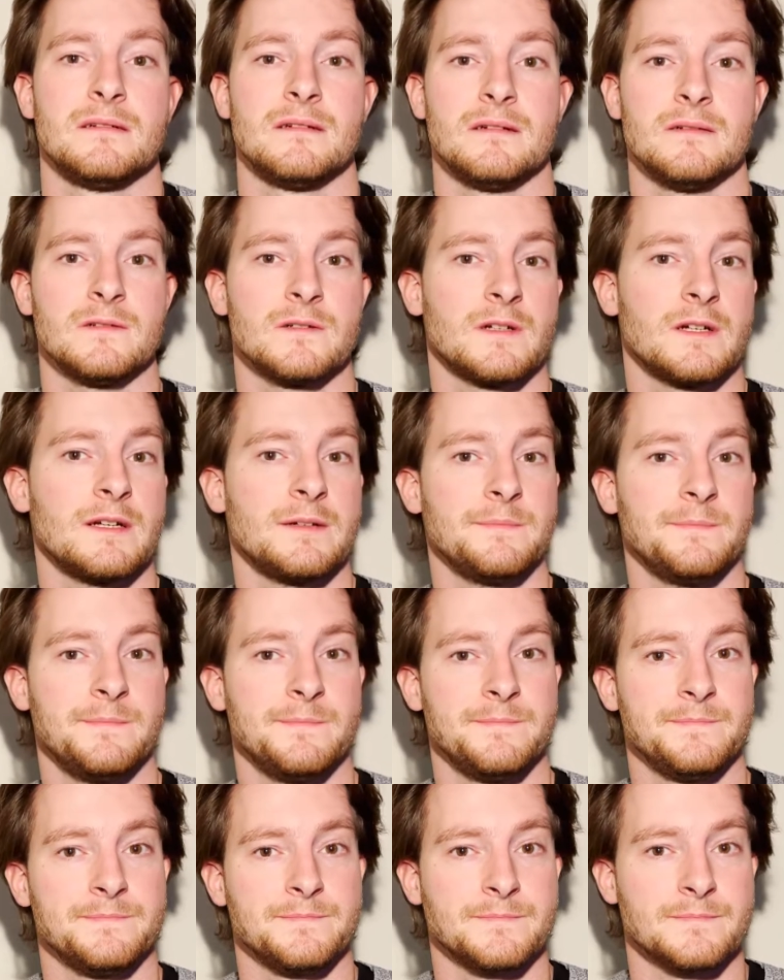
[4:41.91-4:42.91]
Okay?
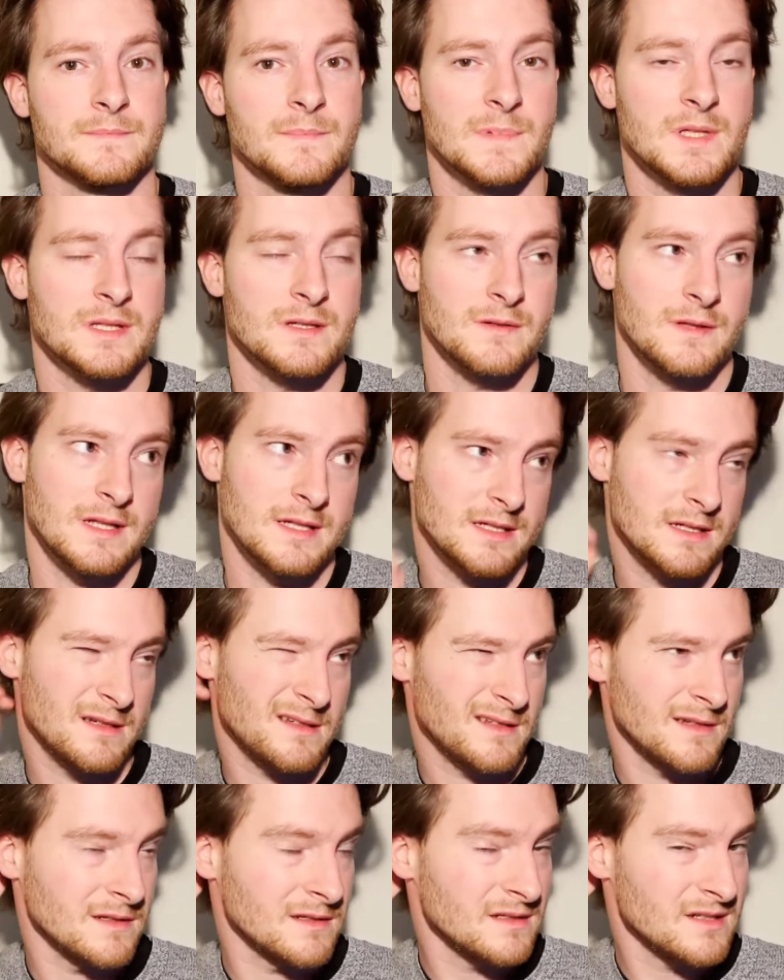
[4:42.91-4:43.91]
So that's
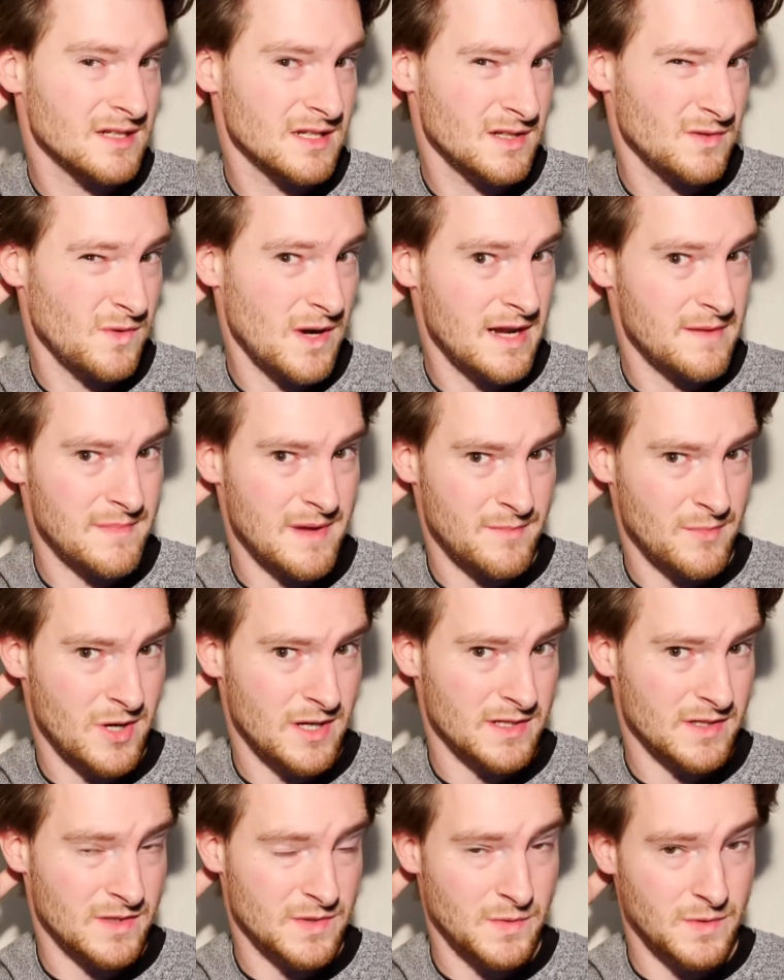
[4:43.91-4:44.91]
just a way to memorize
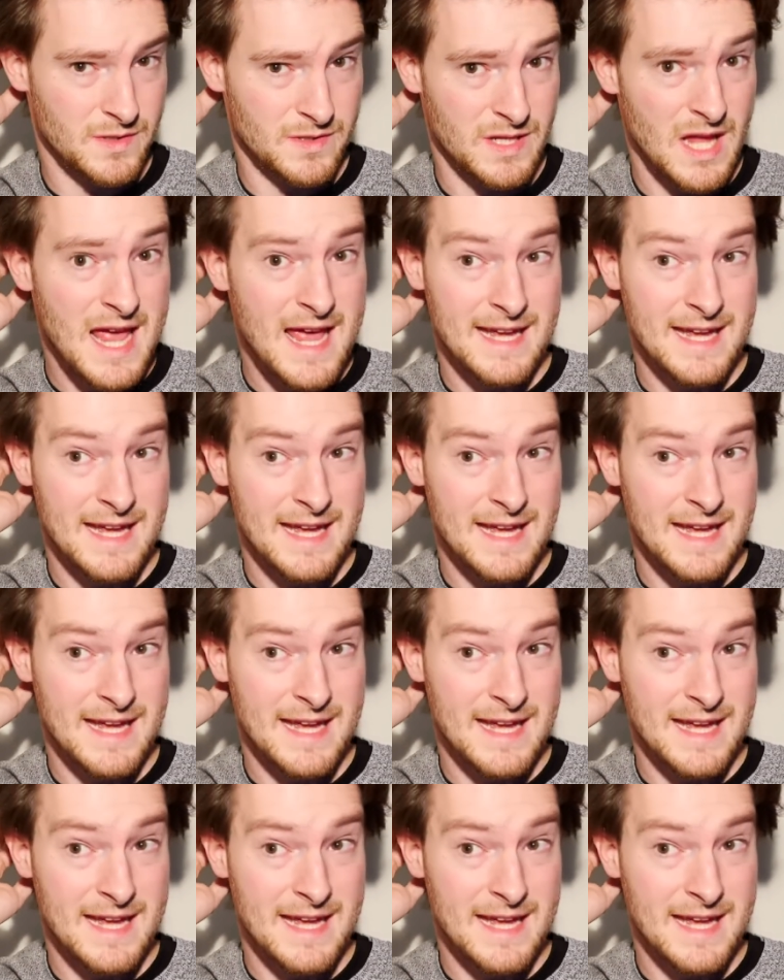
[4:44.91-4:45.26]
those words.